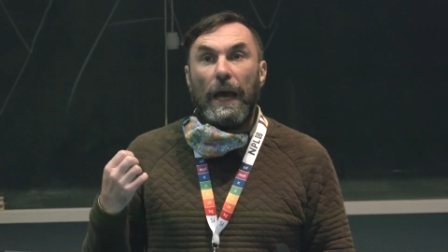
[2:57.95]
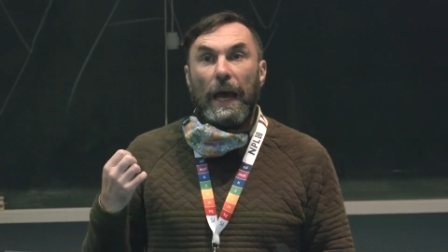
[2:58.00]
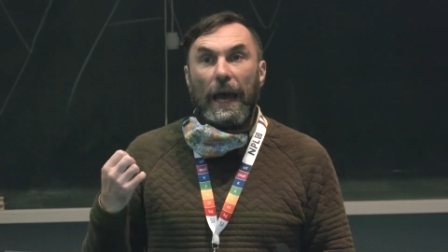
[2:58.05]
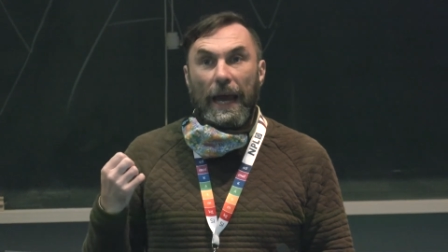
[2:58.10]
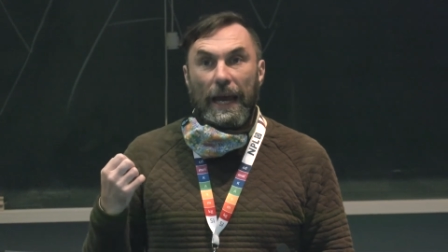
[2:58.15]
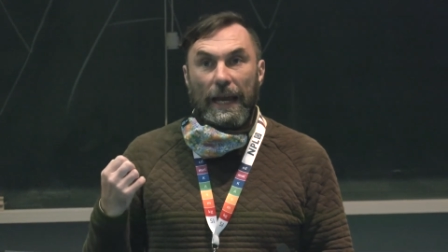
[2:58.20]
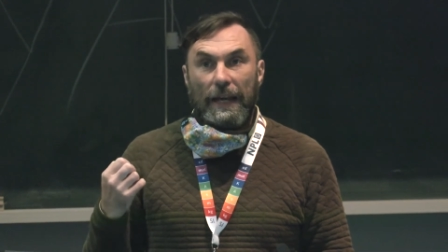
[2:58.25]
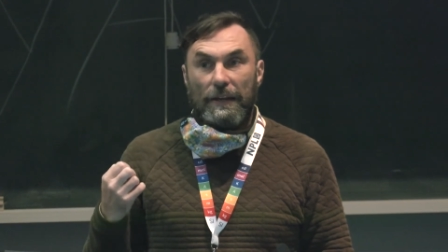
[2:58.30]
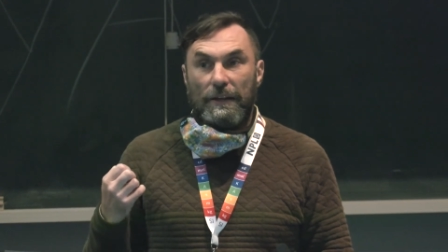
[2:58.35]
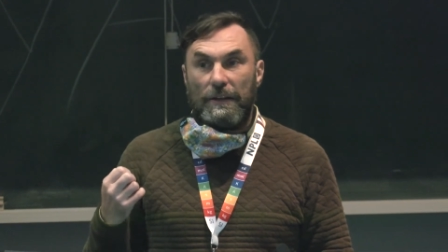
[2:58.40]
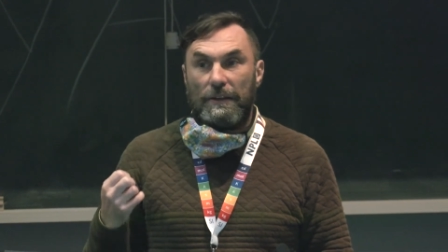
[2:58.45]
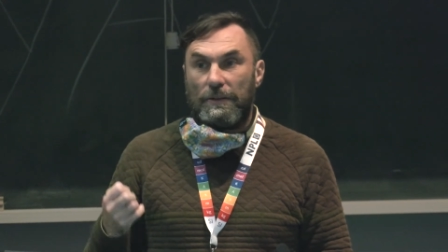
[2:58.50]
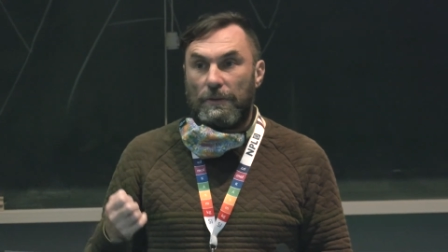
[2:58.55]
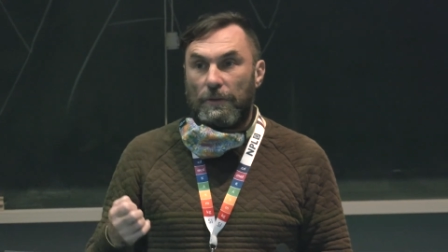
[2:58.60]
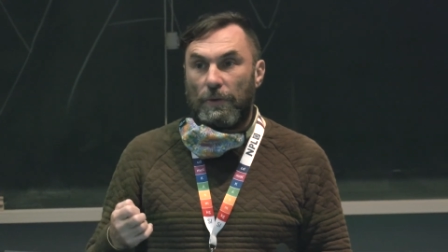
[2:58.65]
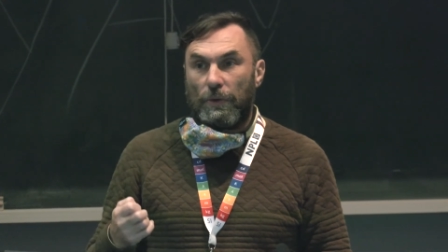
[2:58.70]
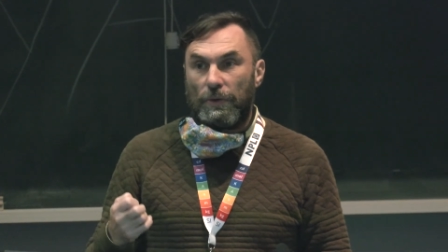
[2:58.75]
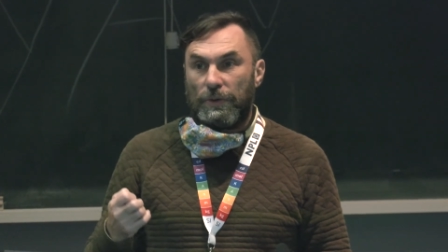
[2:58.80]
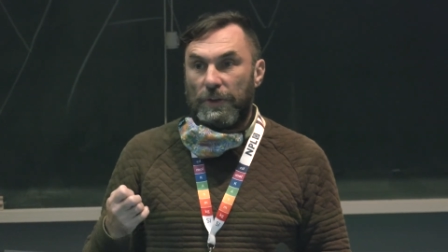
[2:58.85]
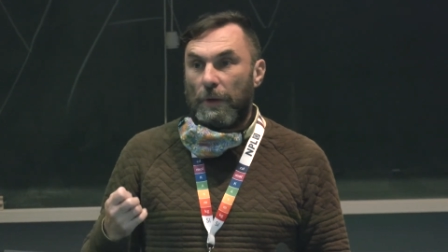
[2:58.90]
and
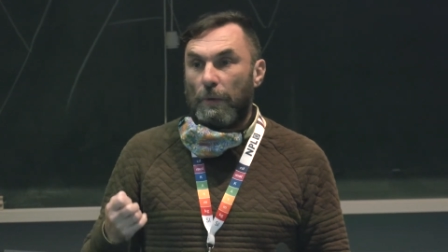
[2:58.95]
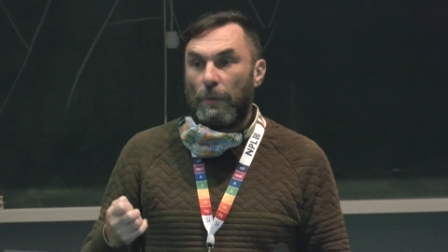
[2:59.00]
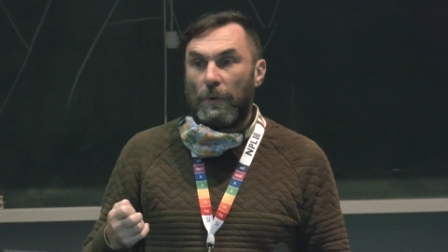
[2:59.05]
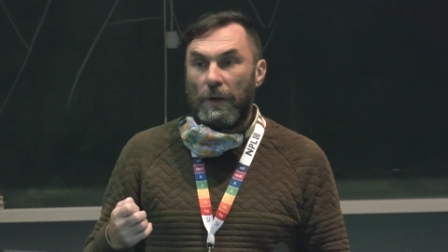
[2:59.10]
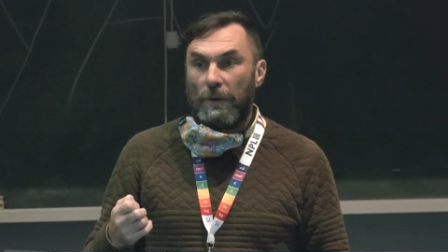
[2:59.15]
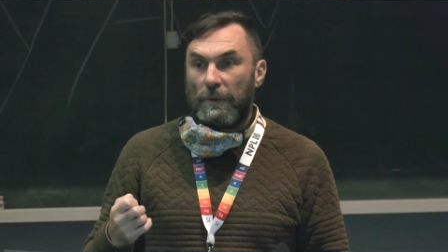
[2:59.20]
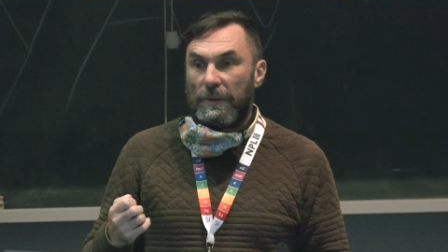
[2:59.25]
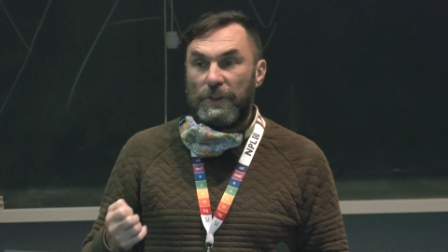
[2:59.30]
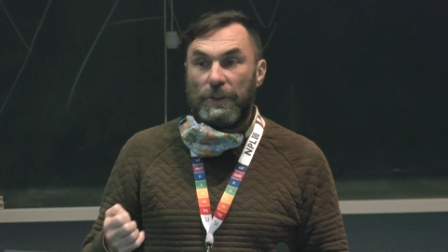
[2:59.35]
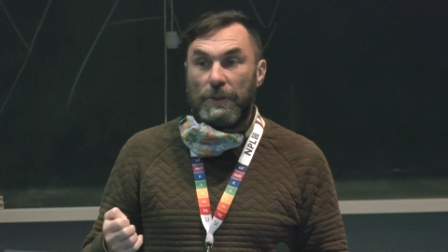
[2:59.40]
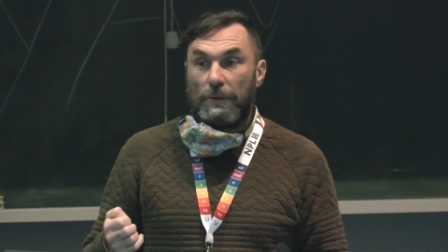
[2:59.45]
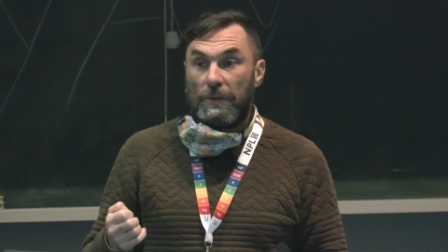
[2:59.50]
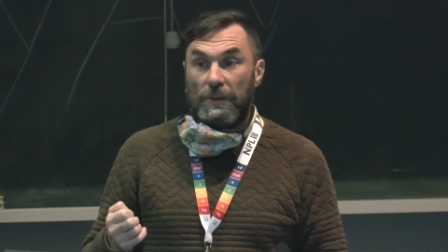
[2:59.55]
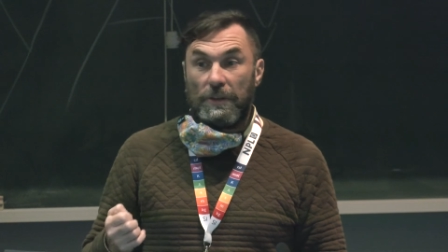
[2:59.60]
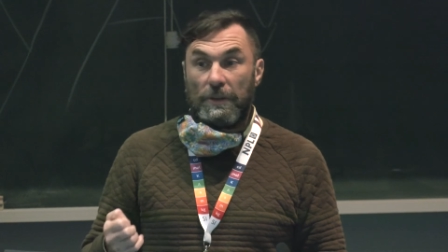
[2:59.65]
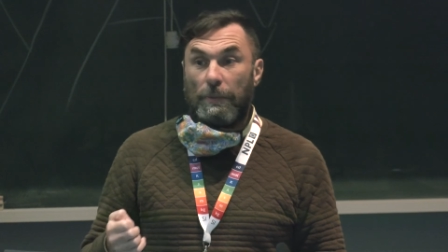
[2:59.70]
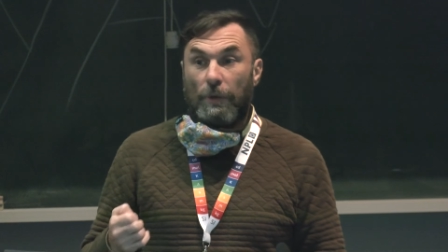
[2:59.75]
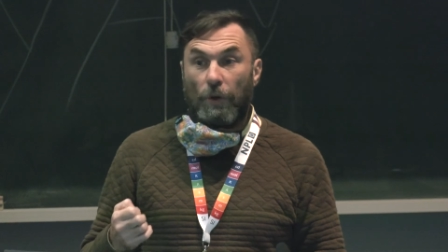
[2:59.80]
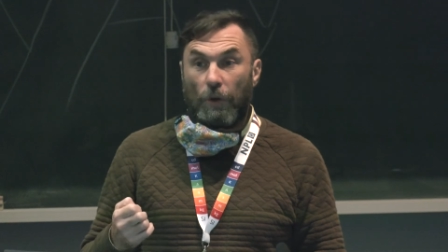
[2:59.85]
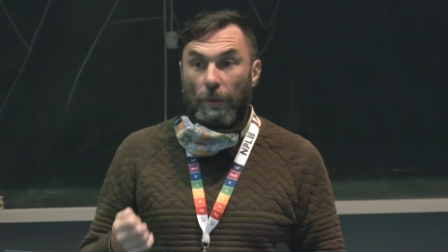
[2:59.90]
also work with student
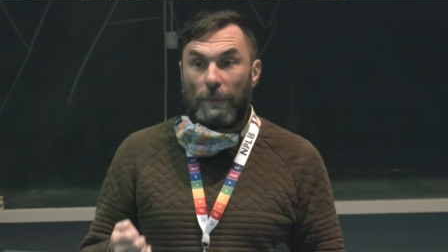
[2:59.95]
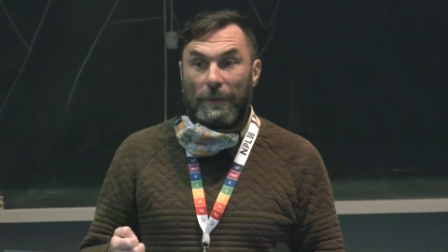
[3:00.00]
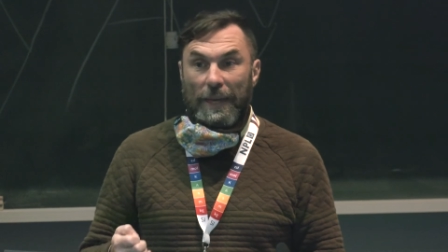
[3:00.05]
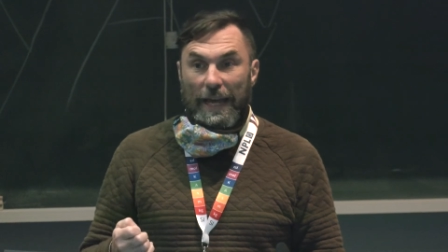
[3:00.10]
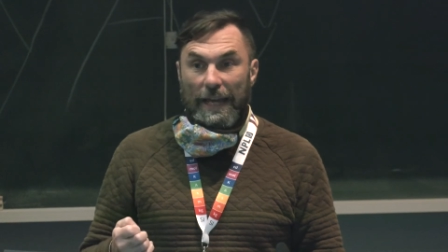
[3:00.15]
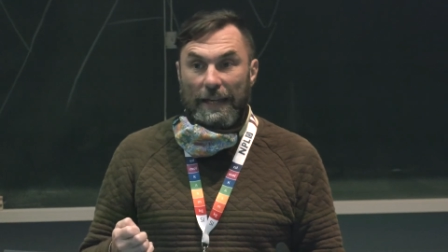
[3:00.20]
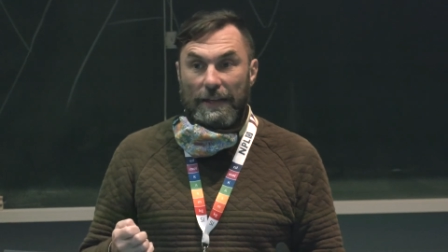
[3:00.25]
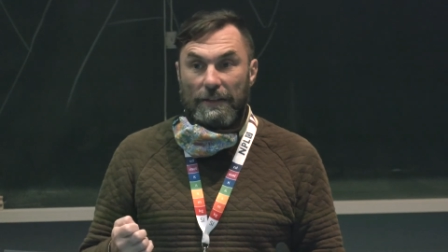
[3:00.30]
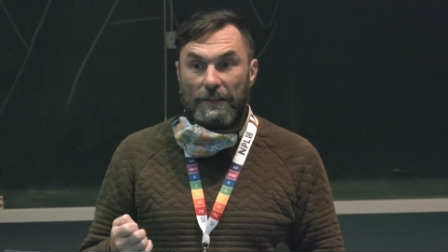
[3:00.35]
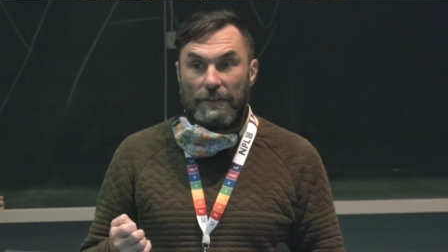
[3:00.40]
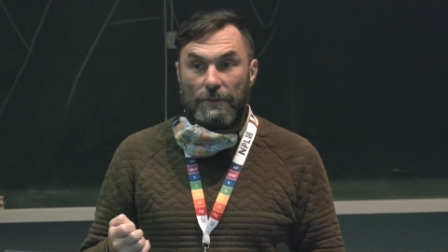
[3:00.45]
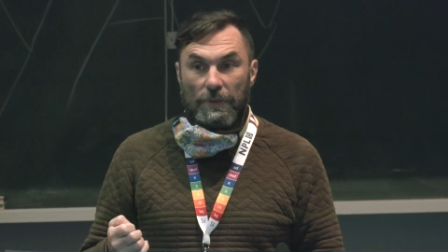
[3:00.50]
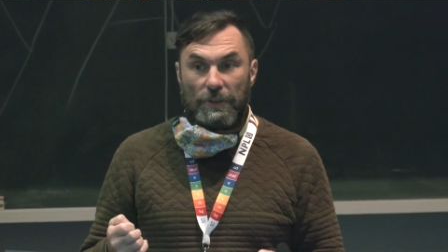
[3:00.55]
support plans,